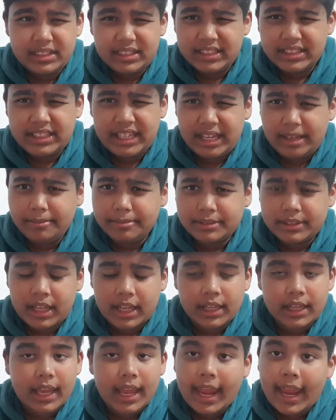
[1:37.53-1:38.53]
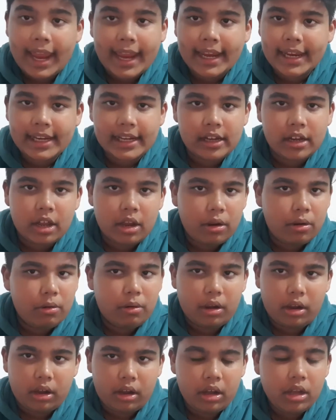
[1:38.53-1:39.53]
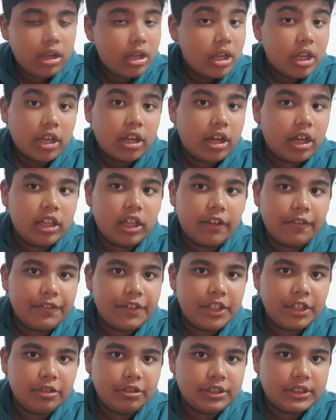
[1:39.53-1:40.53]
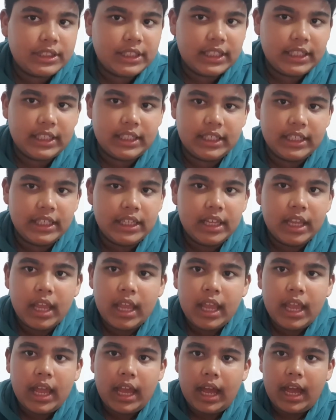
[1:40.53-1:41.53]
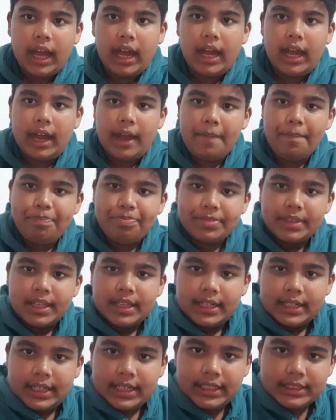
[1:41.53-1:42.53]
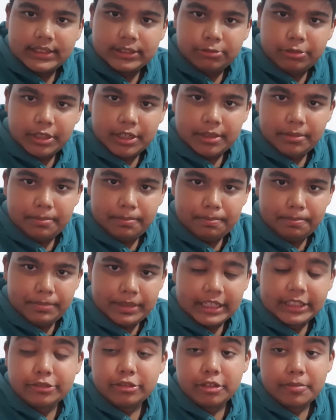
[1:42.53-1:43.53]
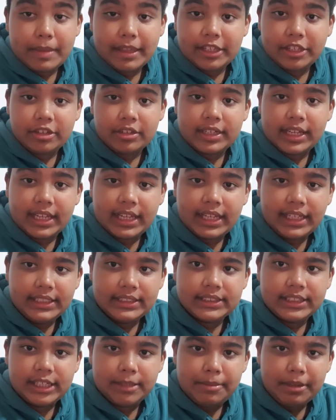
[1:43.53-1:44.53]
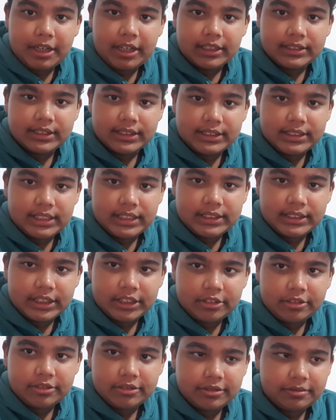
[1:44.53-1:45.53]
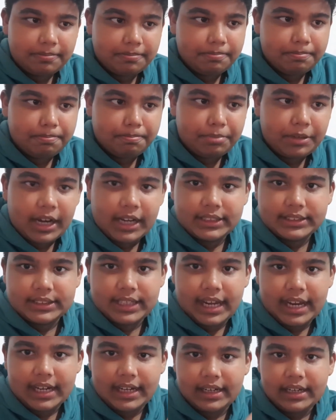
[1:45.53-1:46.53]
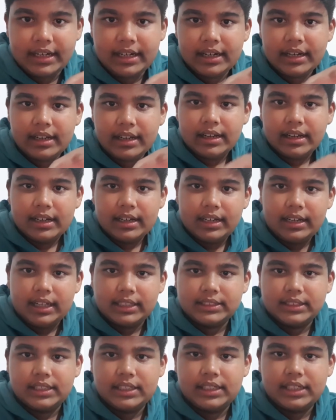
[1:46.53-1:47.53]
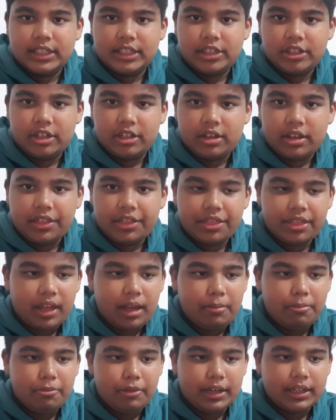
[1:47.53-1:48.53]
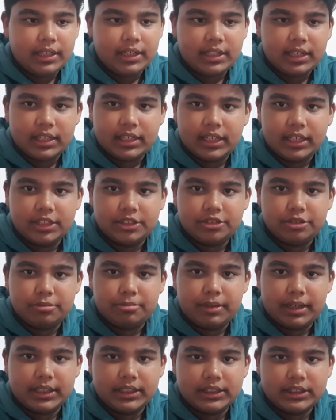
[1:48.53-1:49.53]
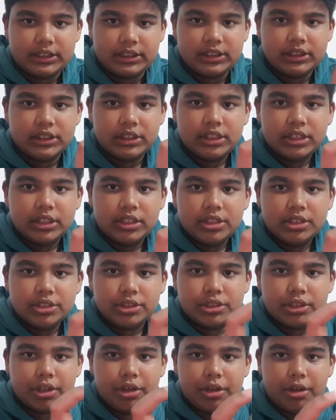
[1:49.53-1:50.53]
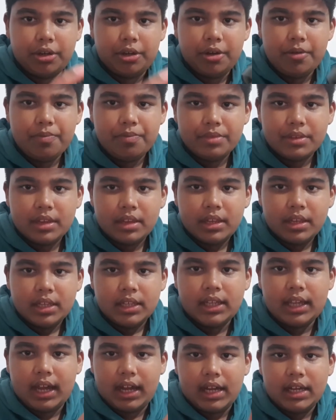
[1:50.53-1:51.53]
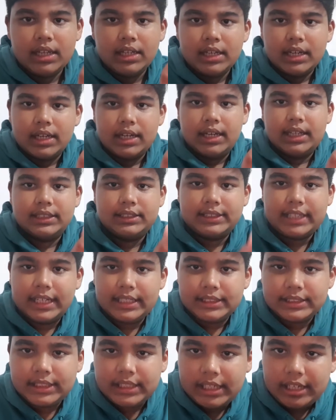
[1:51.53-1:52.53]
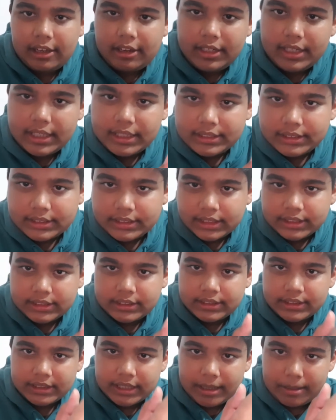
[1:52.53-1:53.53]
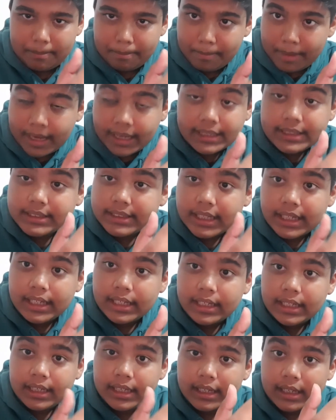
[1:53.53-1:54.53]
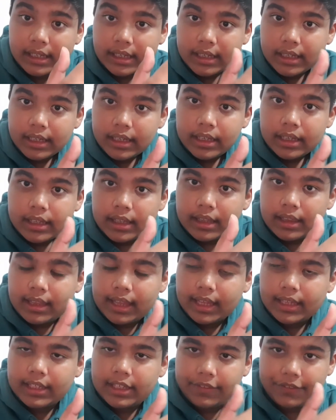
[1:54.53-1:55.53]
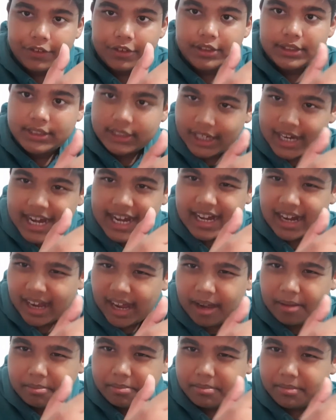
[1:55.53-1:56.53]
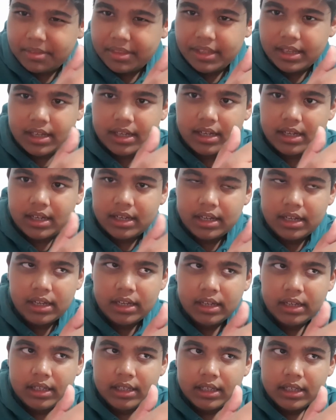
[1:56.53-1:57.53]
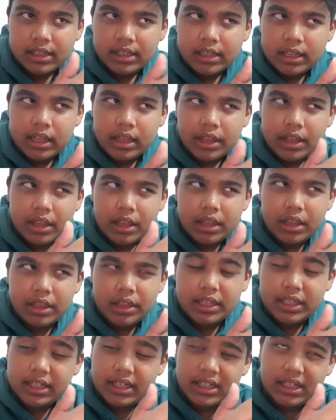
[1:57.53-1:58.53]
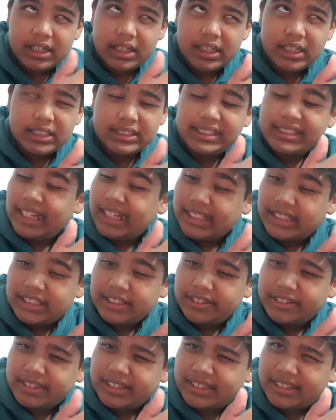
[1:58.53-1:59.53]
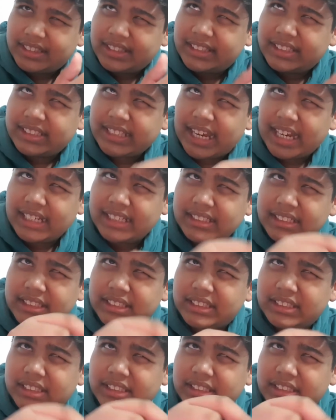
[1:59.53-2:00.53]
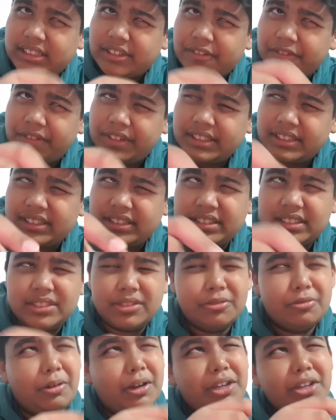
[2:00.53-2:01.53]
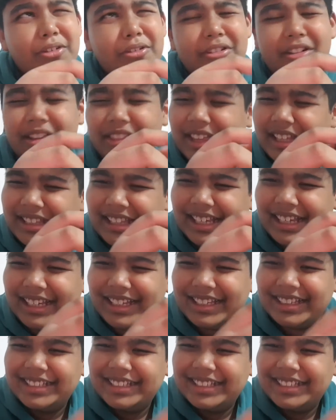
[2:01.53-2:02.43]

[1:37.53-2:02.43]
games like Halo or Call of Duty, uh, this would this would make your day easier because it's easier to press and doesn't hurt your thumb when clicking too much. So yeah, the sensor on this is amazing. Like if you turn up the the sensitivity what do you call that thing?